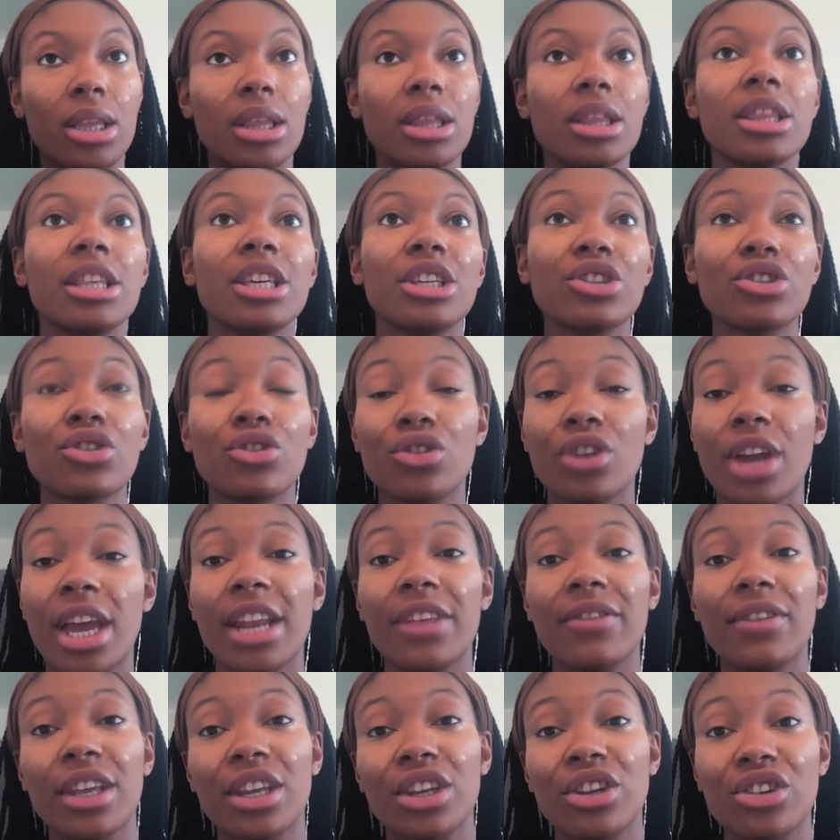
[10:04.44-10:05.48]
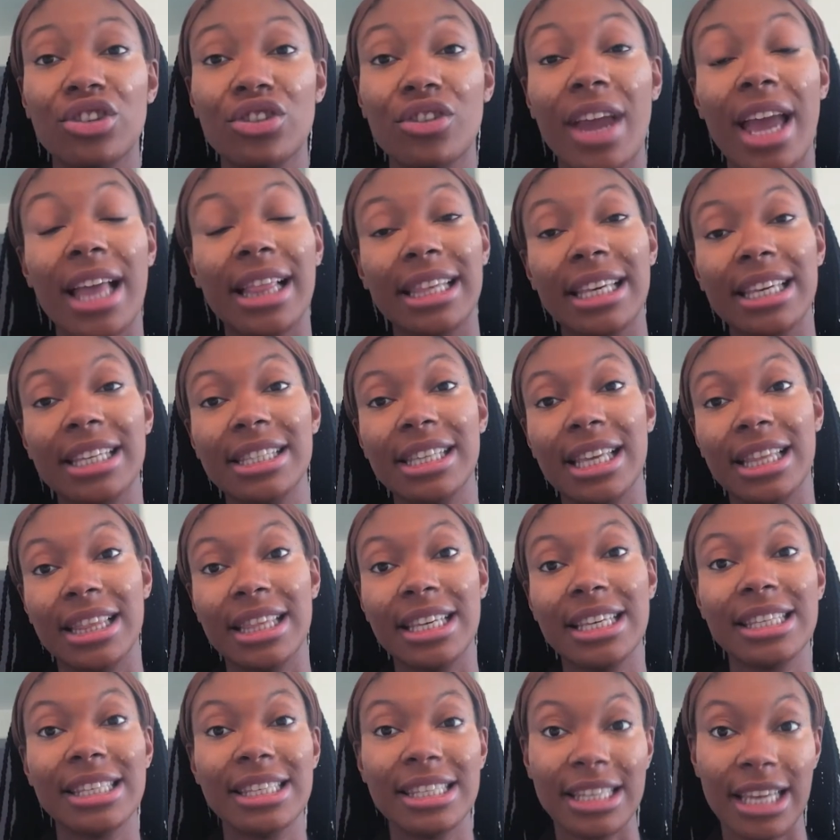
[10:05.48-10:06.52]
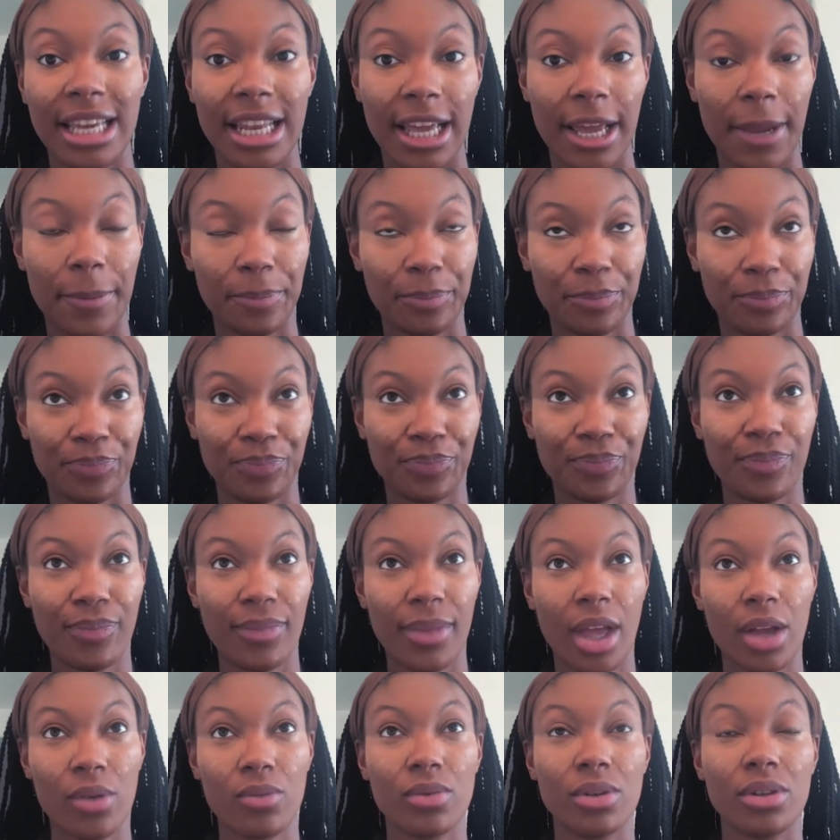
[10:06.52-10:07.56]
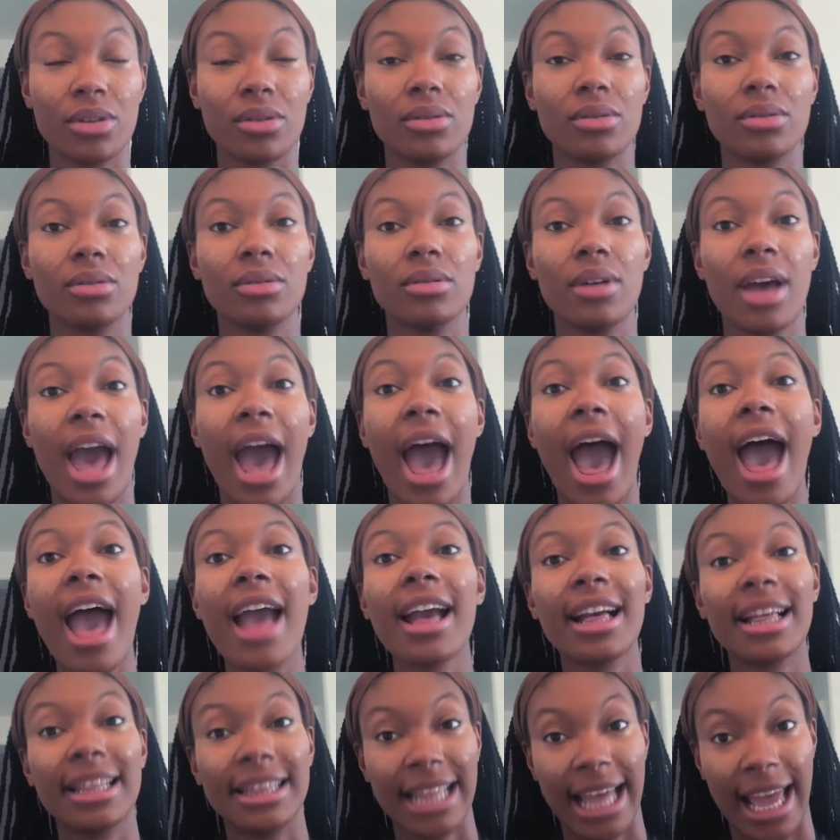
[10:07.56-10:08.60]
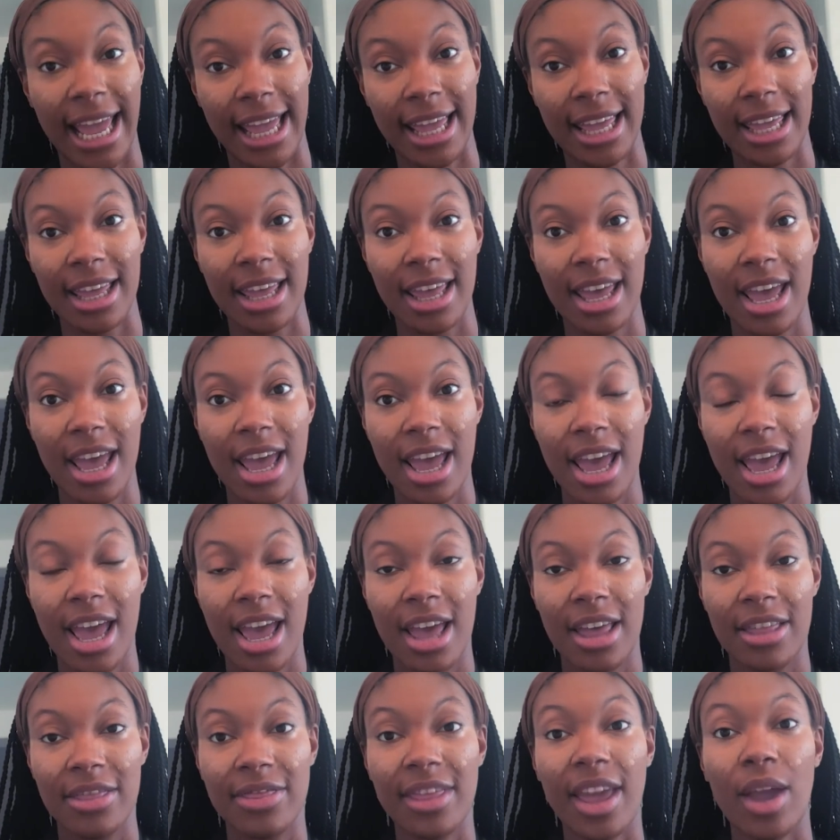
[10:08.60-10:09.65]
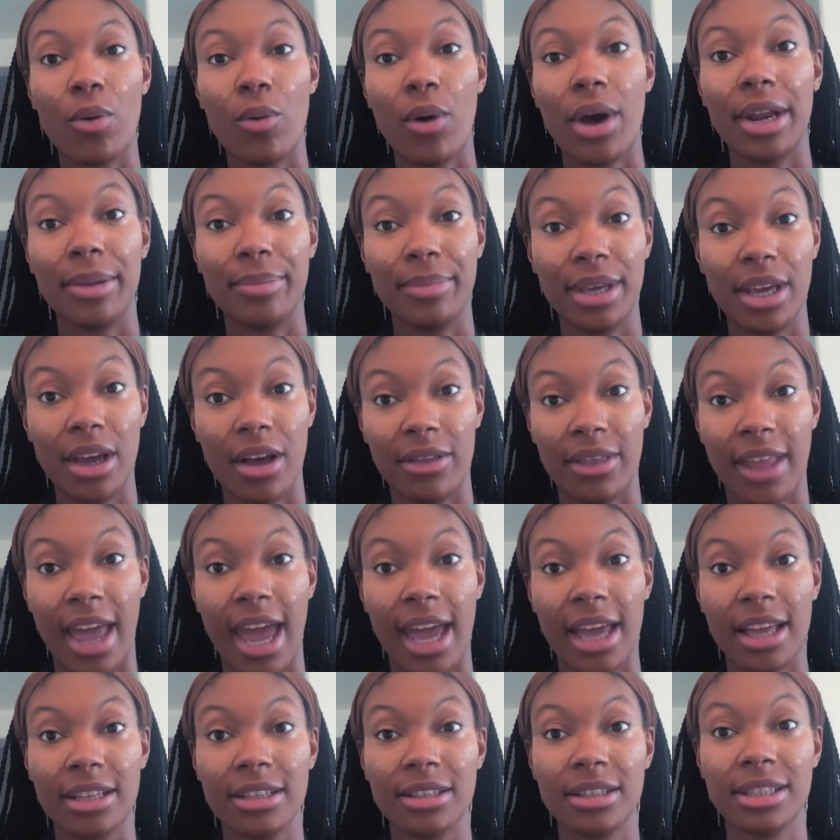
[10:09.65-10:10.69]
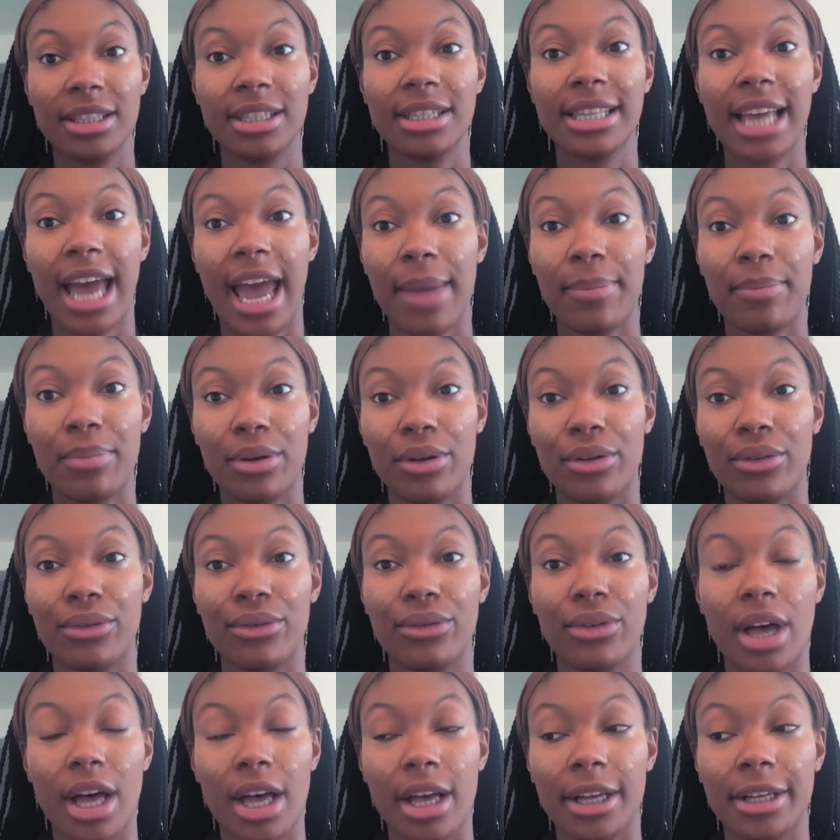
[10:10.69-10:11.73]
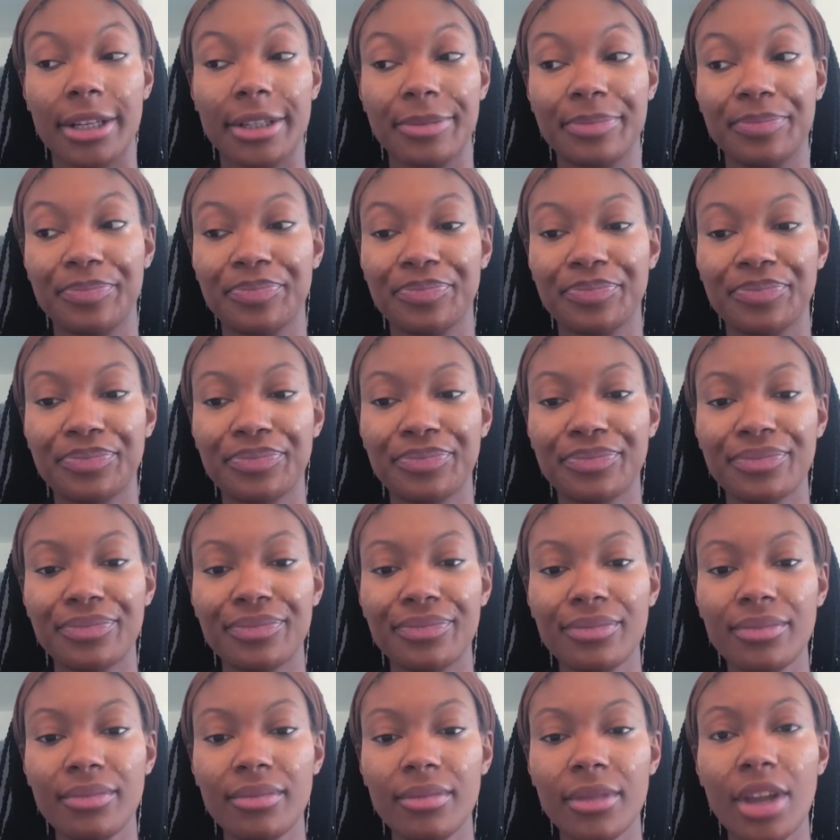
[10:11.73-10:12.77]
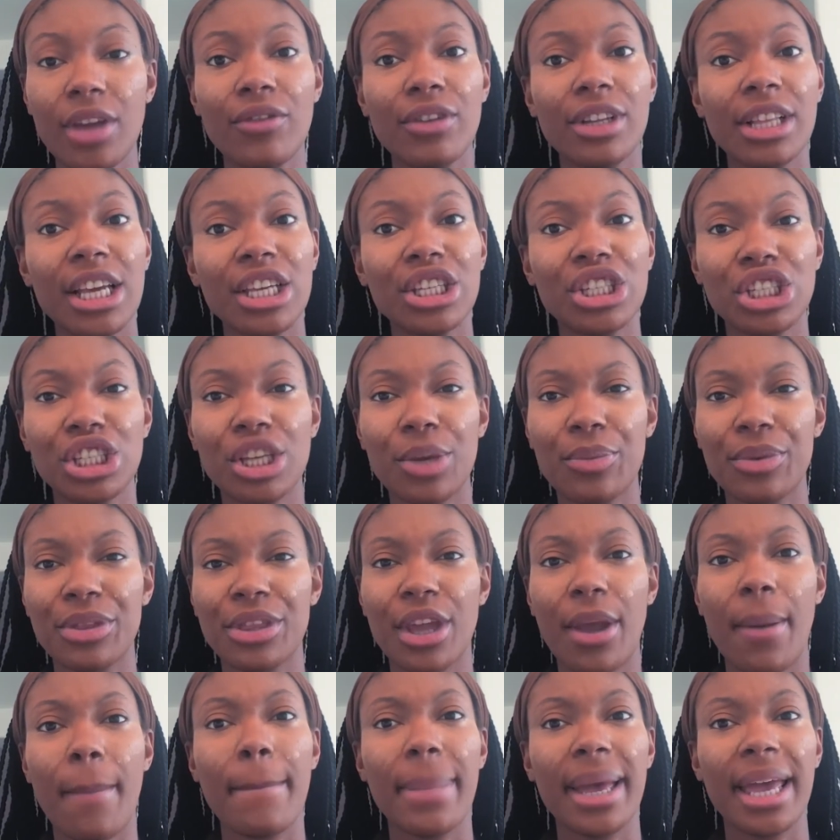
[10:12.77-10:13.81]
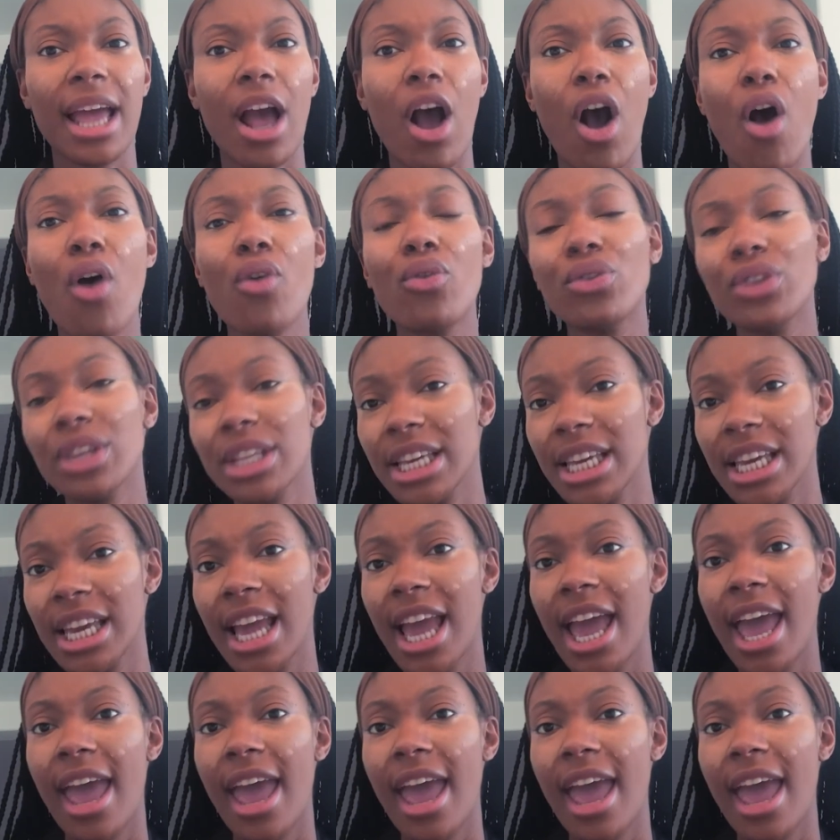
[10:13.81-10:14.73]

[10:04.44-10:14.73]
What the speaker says: this creative industry, at least in this city, will act like they want to be on that type of relationship with you, but only